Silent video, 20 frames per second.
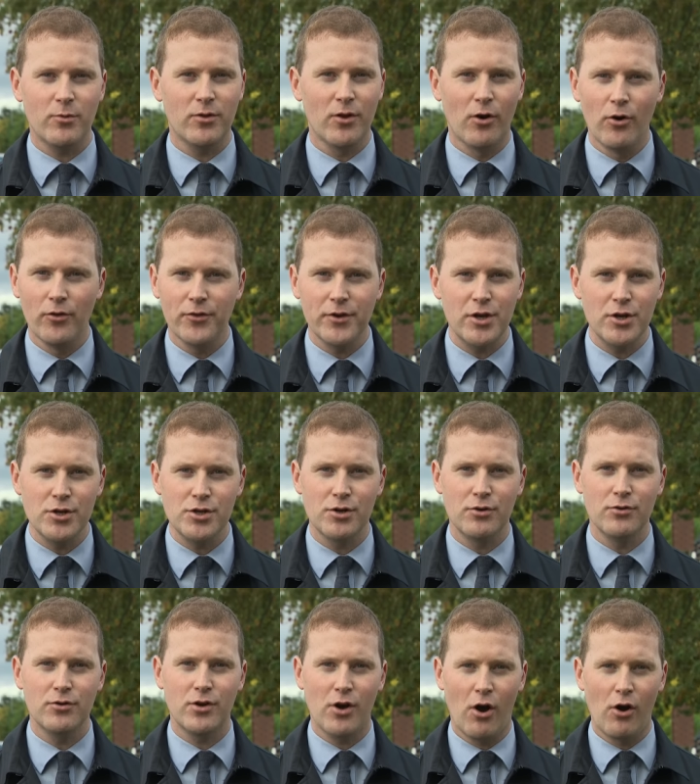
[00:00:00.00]
with all the
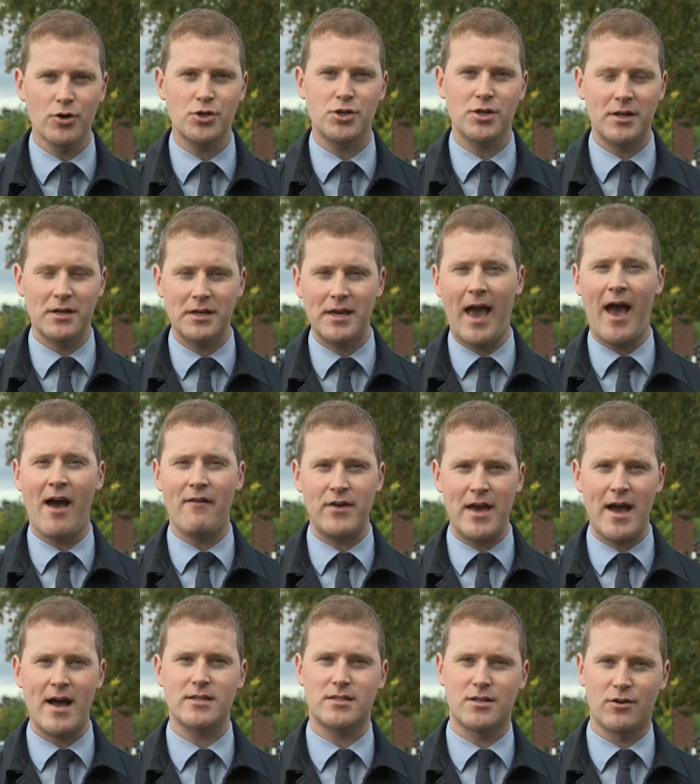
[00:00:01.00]
usual caution and
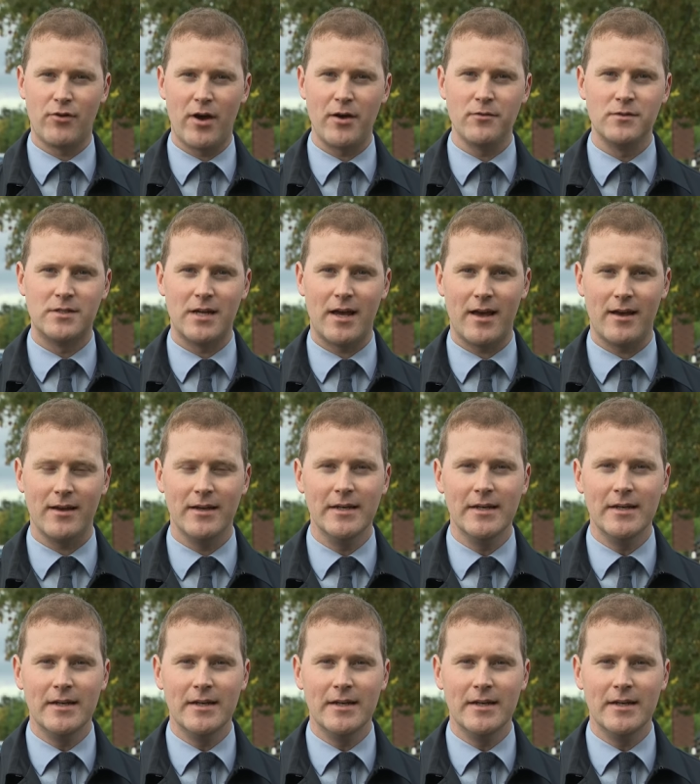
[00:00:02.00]
caveats around it,